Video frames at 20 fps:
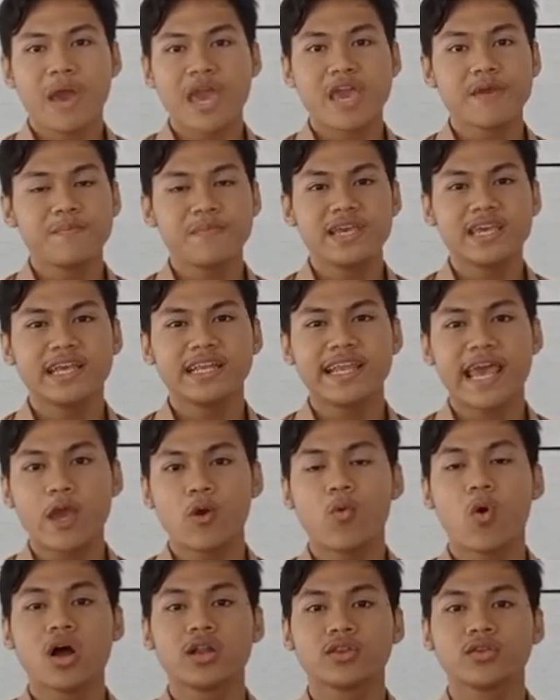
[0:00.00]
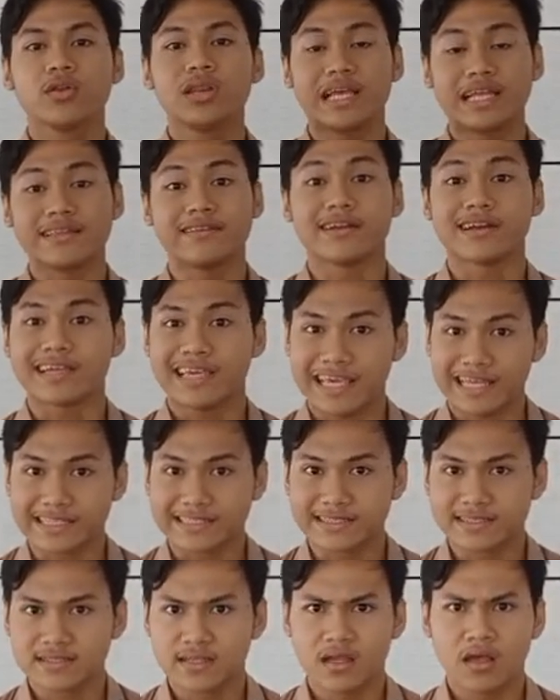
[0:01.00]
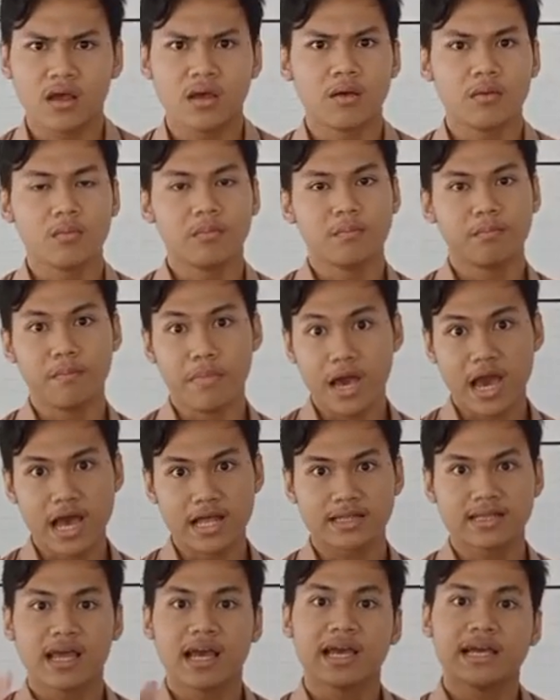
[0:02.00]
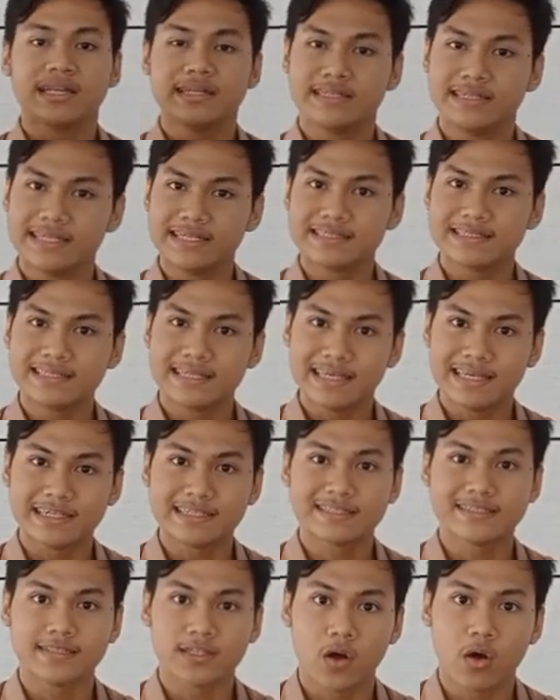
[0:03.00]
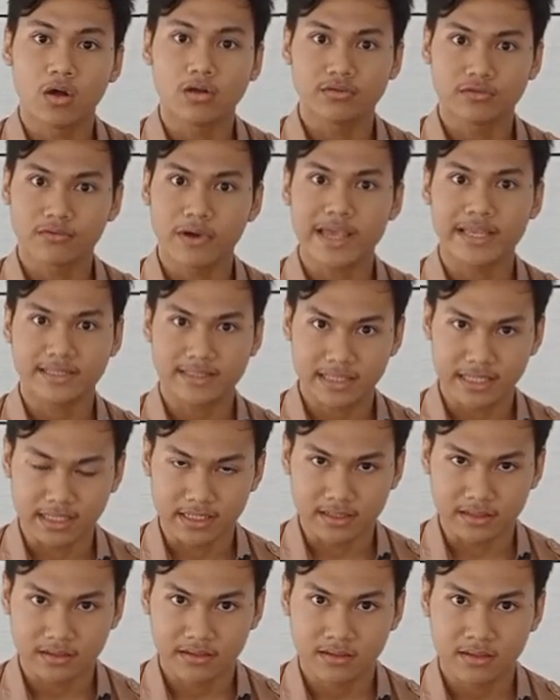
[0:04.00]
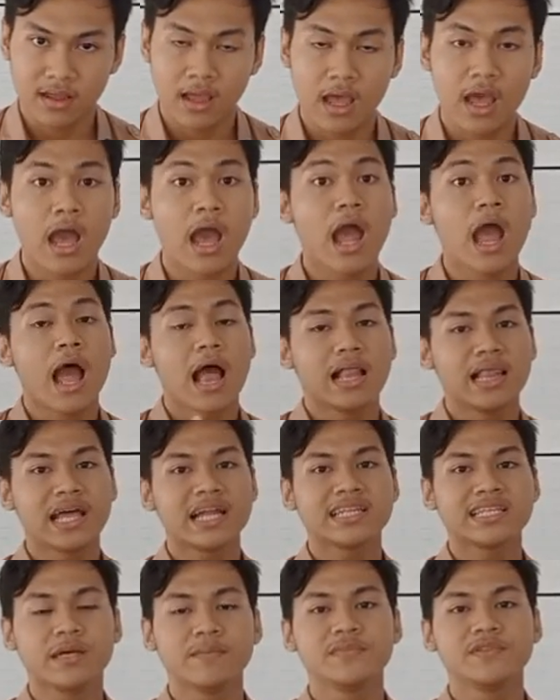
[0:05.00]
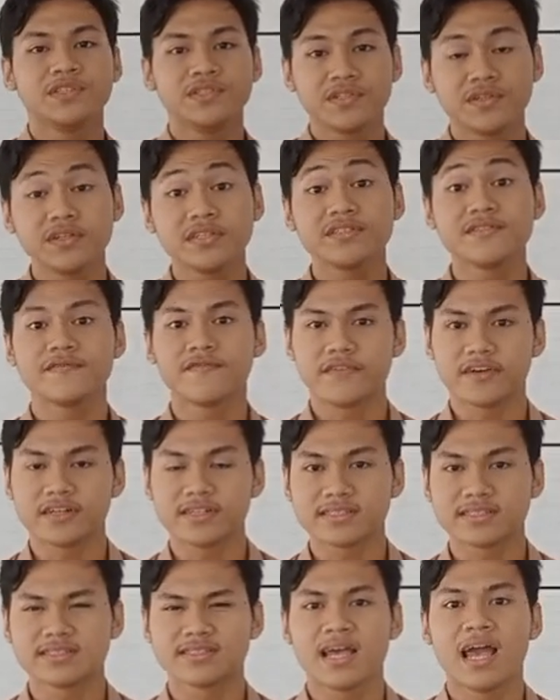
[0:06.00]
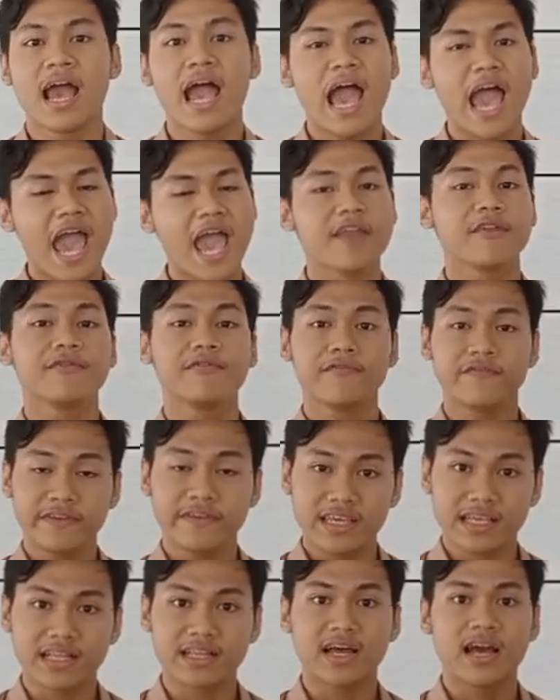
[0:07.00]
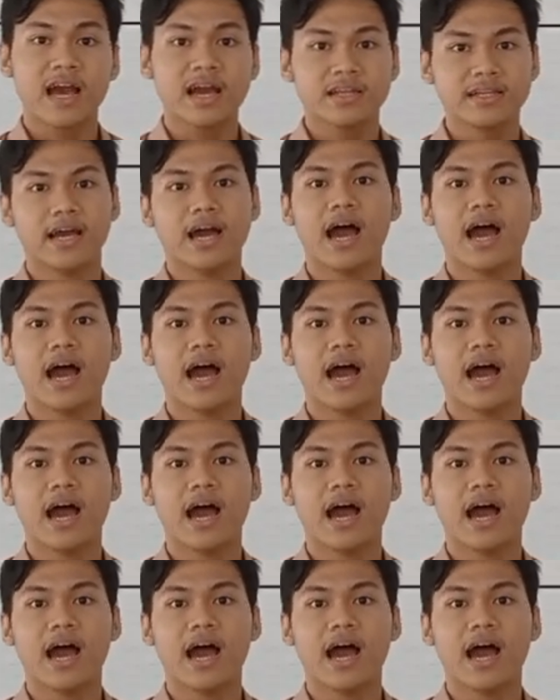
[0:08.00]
Maybe they want to lead their kids, but this is not the right thing. Let them choose first and feel